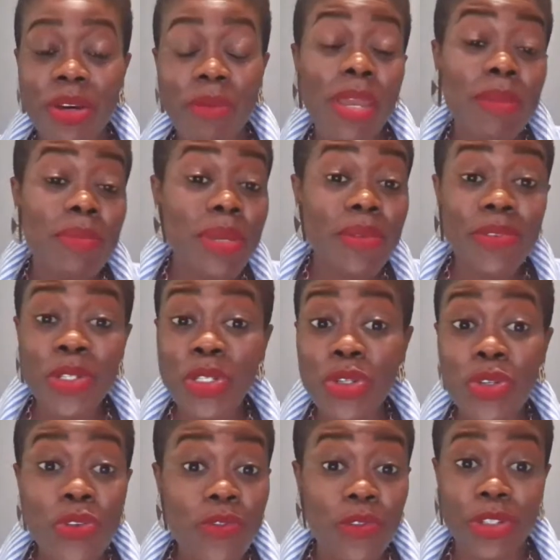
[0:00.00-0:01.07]
Maybe even
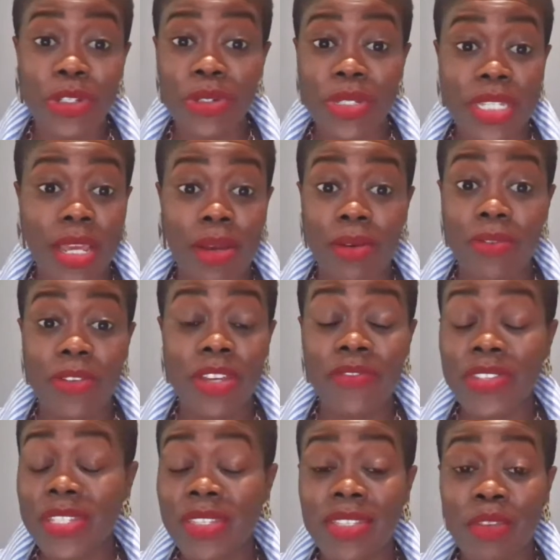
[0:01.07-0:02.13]
2 for yourself. If
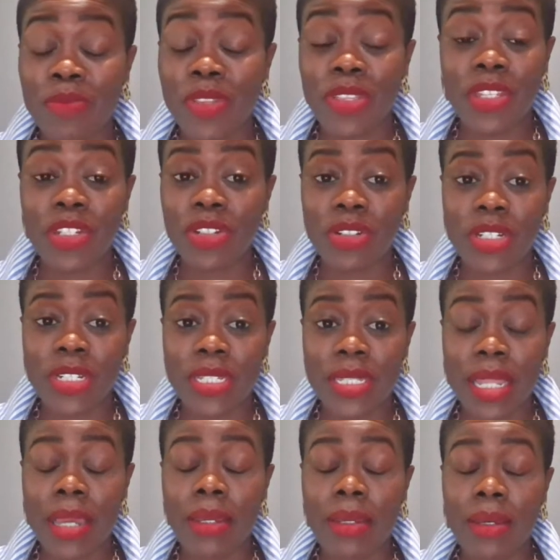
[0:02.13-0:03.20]
this is something that you're just
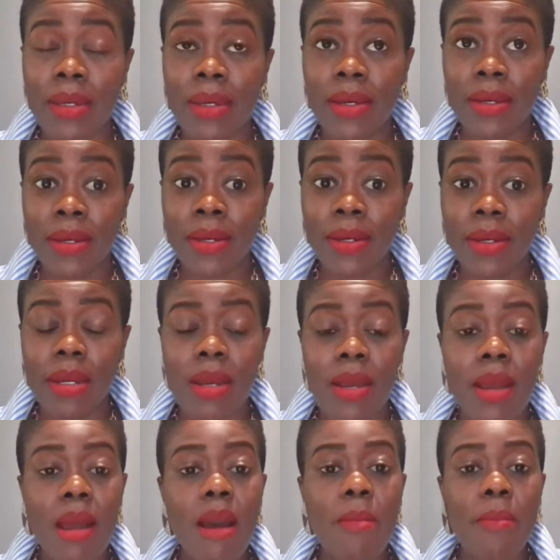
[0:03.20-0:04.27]
like,
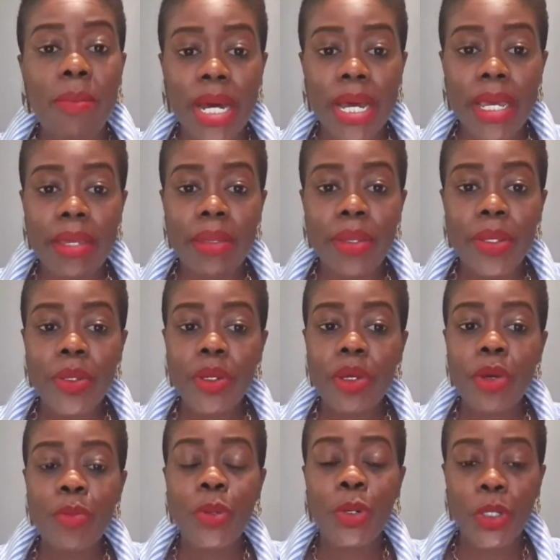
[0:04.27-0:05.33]
but
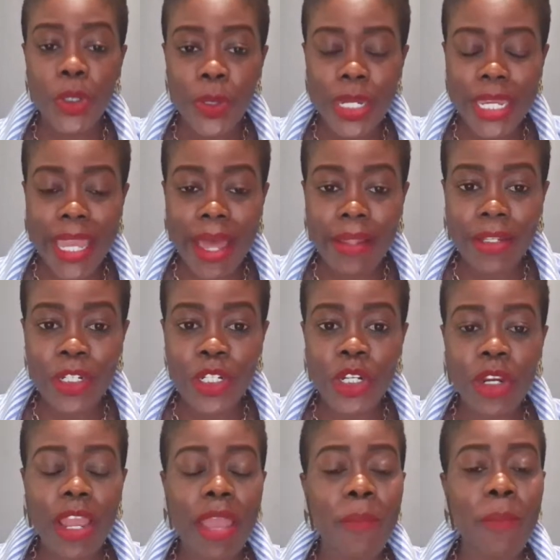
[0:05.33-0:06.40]
put it on the
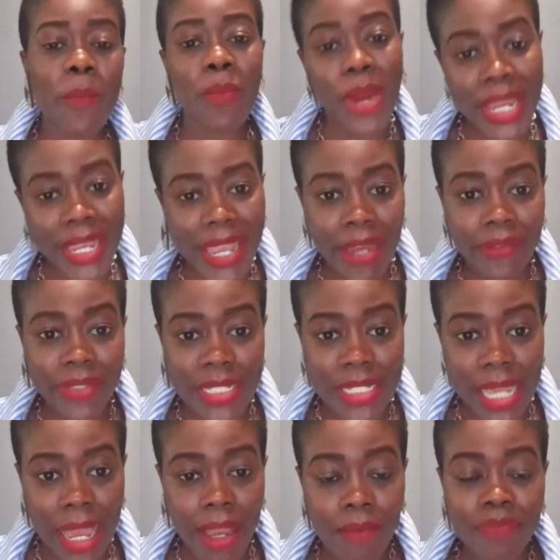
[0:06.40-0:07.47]
calendar and break out the
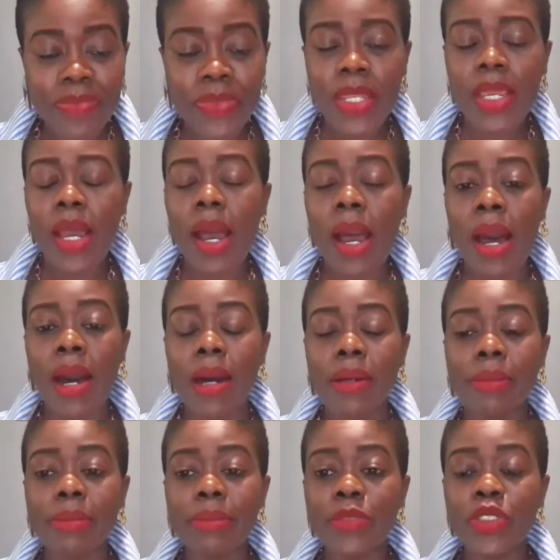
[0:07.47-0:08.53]
time.
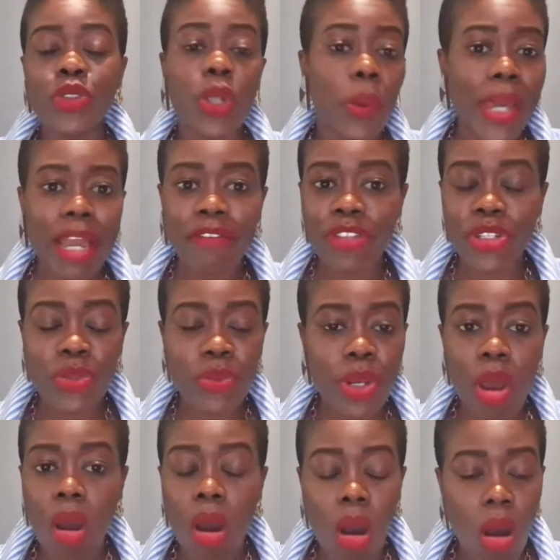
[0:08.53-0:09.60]
You don't have to do
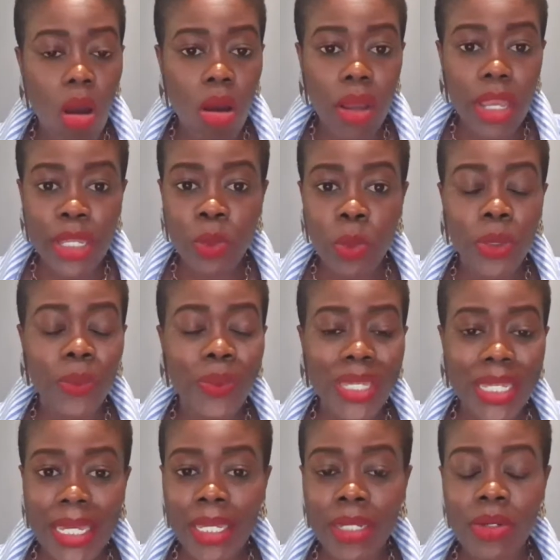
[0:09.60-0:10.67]
it all in one
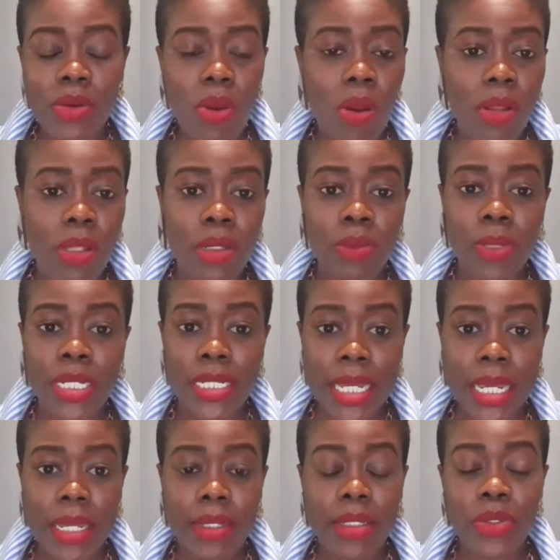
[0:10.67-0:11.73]
weekend or all in one
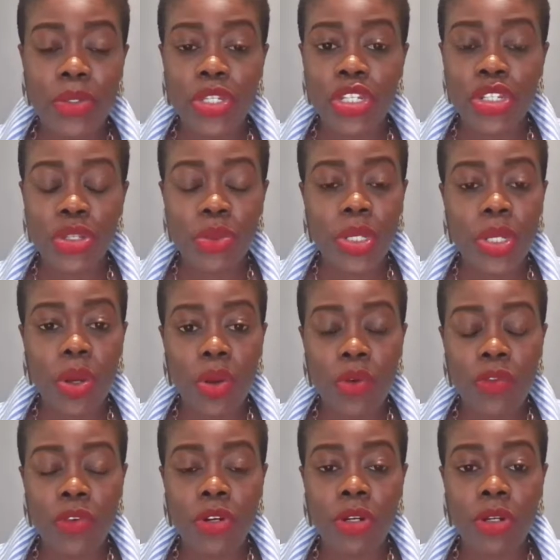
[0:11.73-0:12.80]
day. You can do it
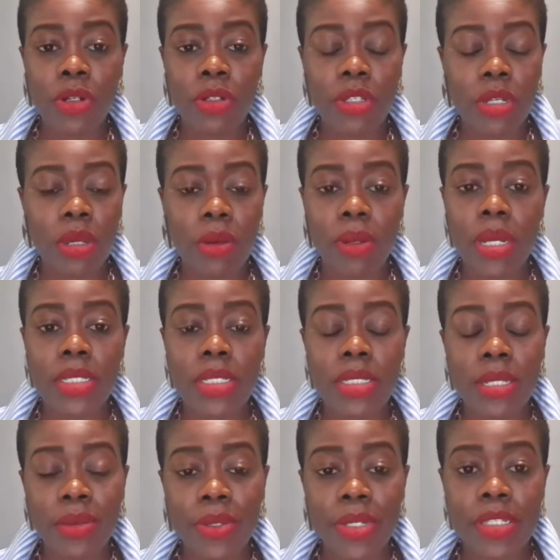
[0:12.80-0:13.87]
over, a
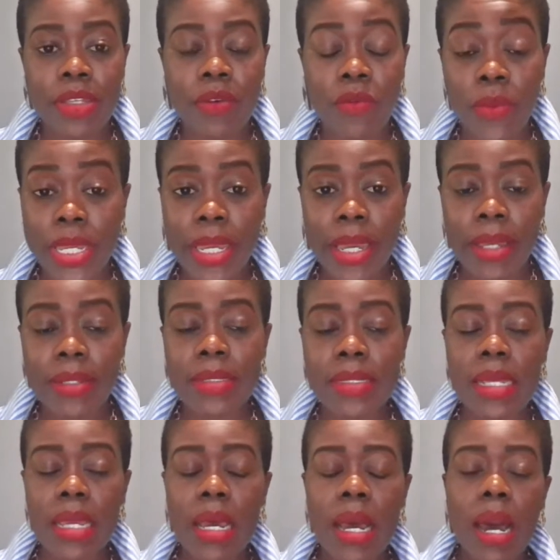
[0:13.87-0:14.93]
series of weekends.
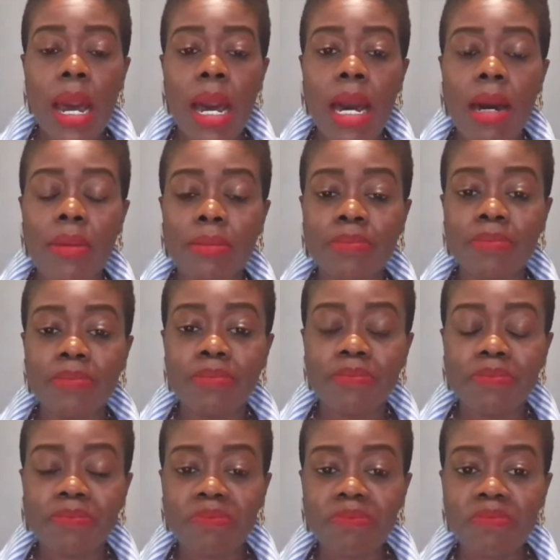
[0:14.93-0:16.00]

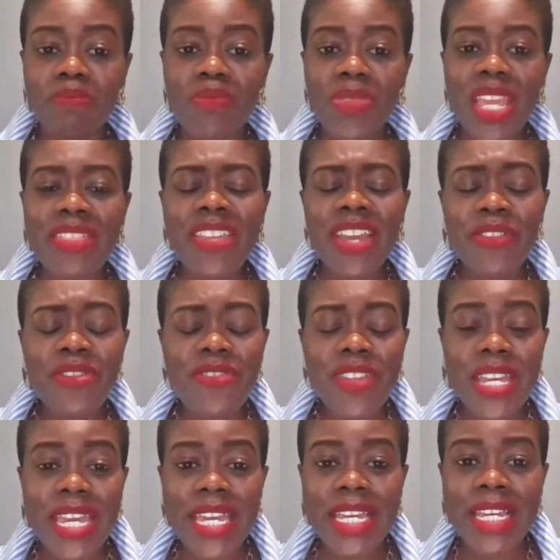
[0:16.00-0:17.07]
The other
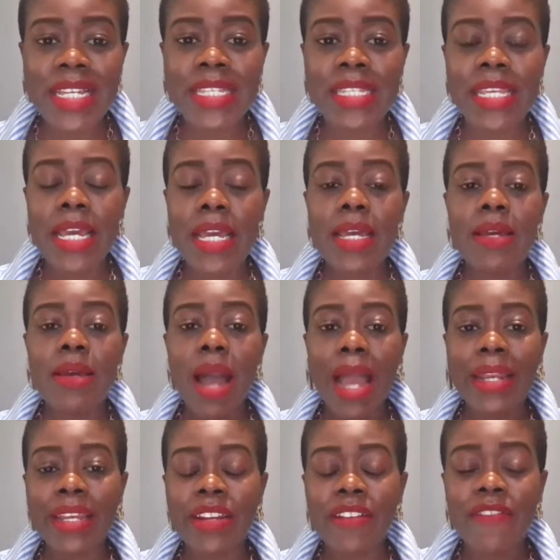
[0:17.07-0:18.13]
thing is
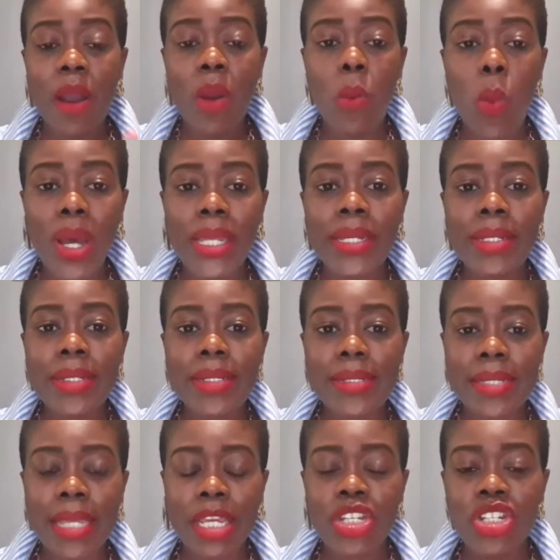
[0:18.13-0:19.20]
identify one
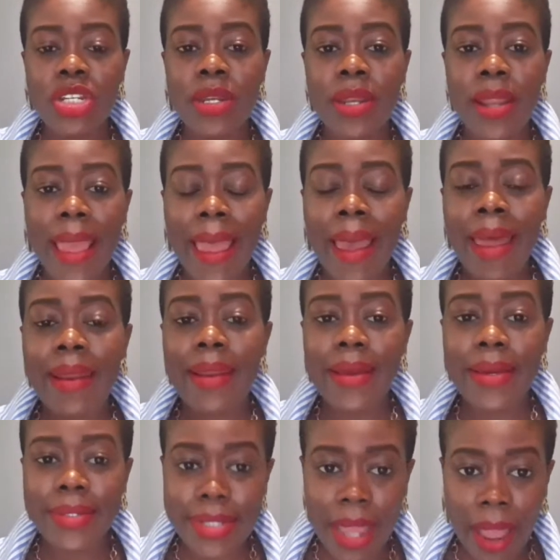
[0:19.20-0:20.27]
section at
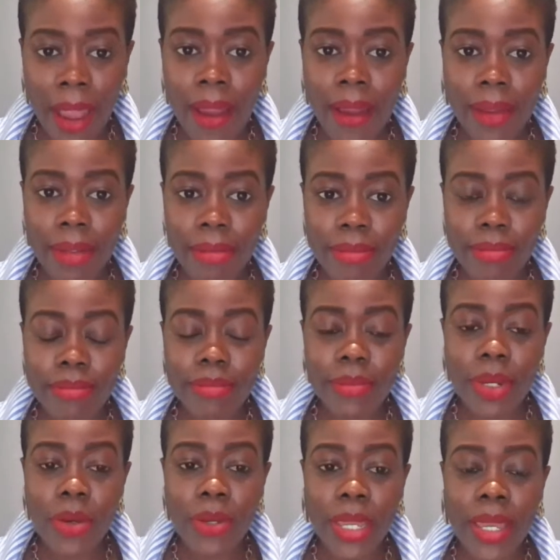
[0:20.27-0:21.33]
a time.
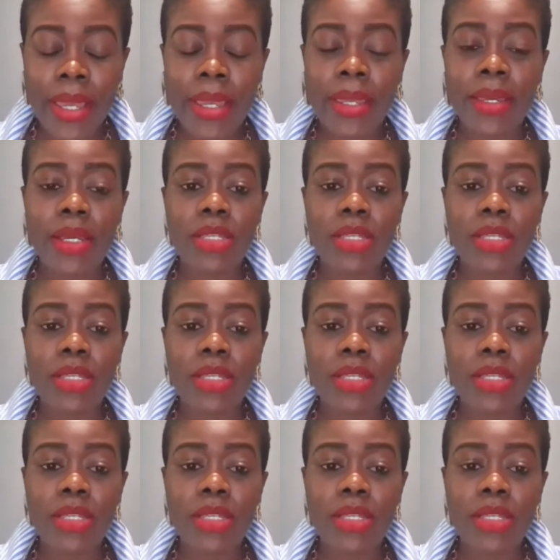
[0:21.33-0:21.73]
Okay.